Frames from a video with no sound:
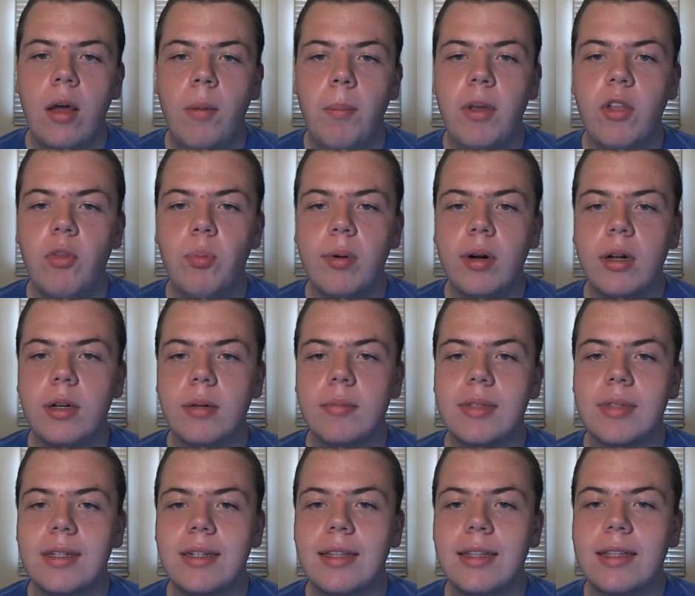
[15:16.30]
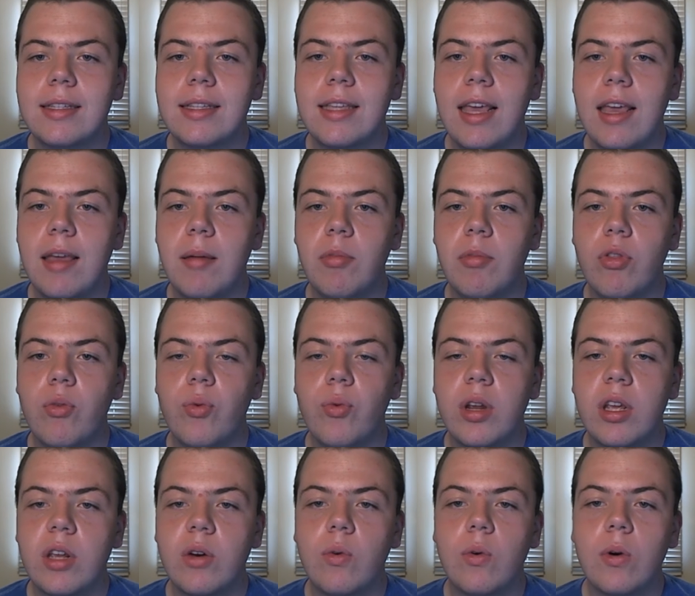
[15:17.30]
Pittsburgh comes into this game
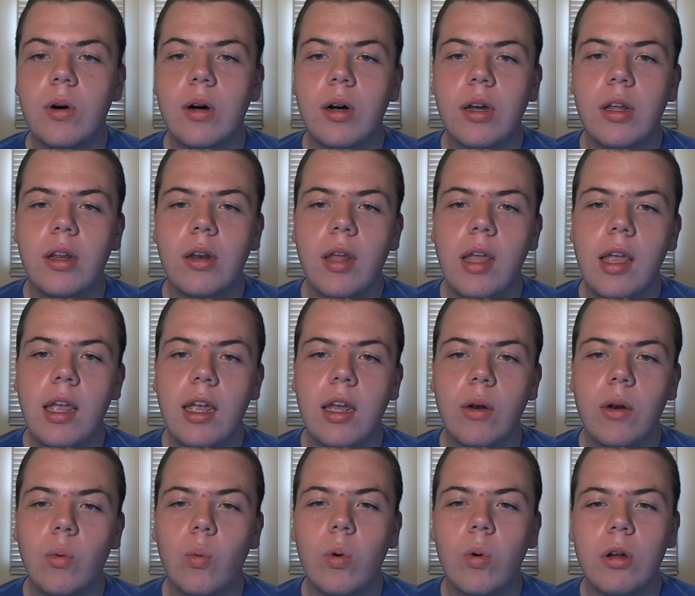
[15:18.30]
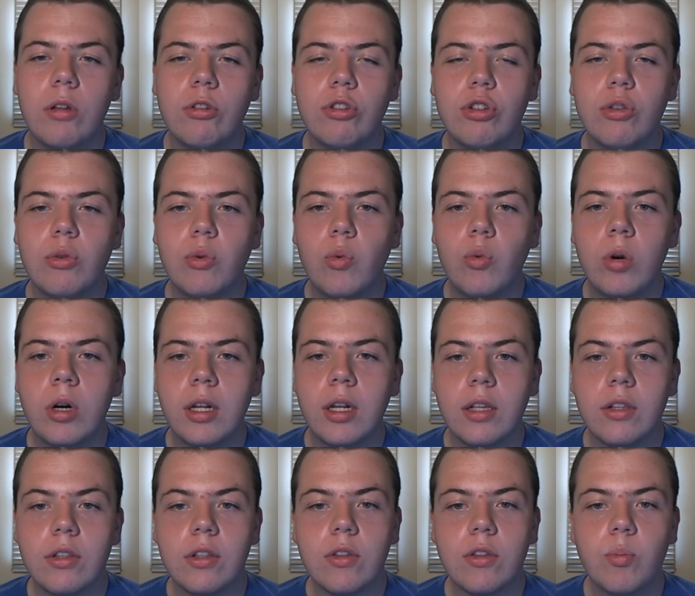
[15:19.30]
3-1 and 1-2-1
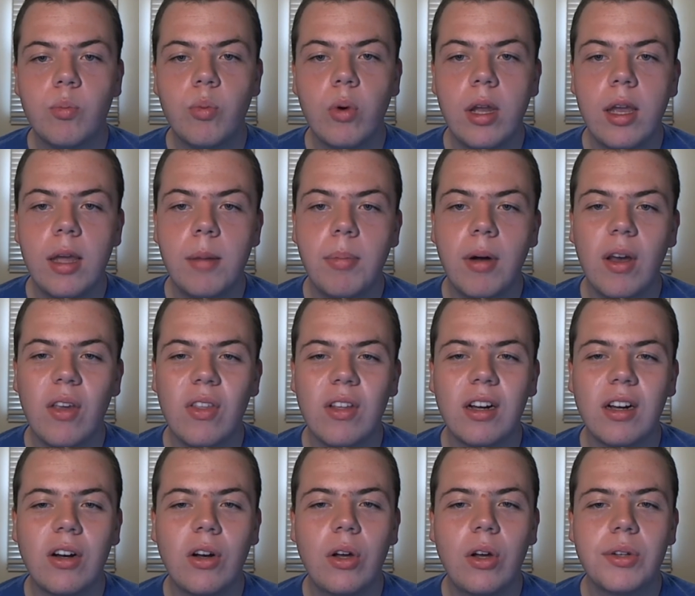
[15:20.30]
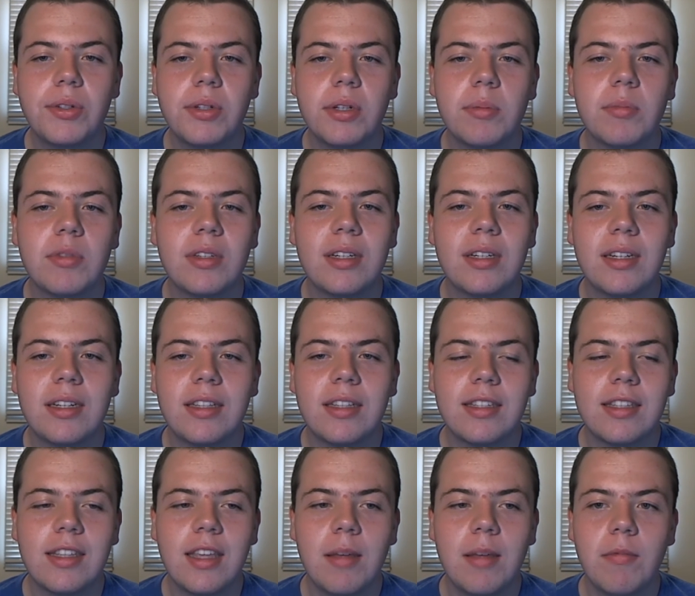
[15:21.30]
against the spread. Boston College comes into
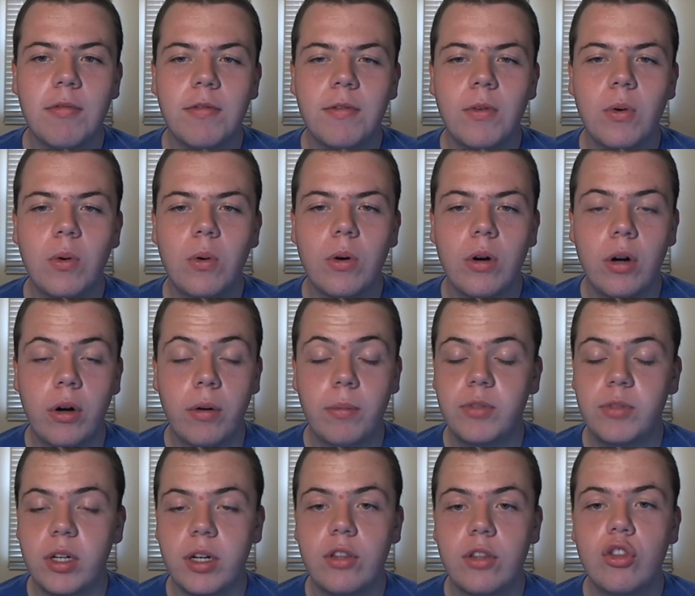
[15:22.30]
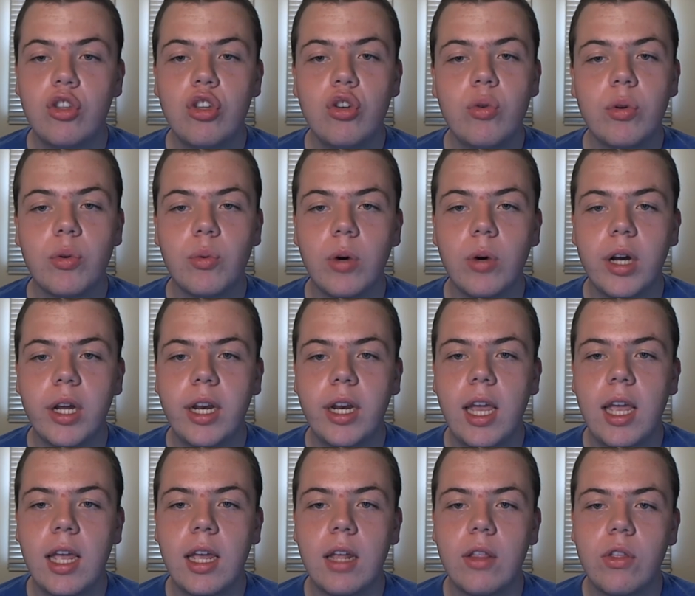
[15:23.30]
this game 2-1
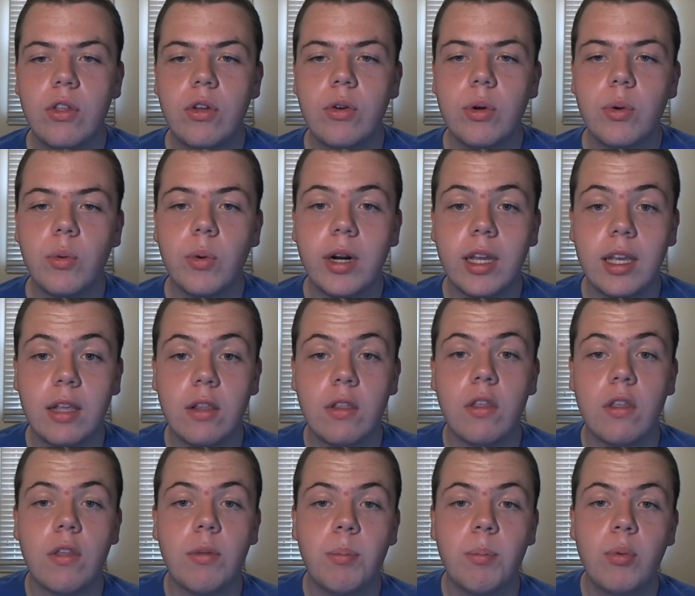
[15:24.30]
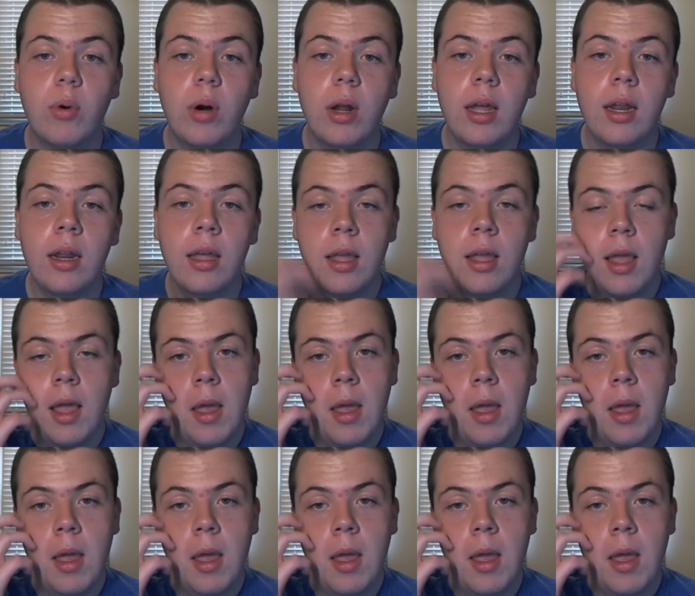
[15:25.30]
and 2-1 against the spread.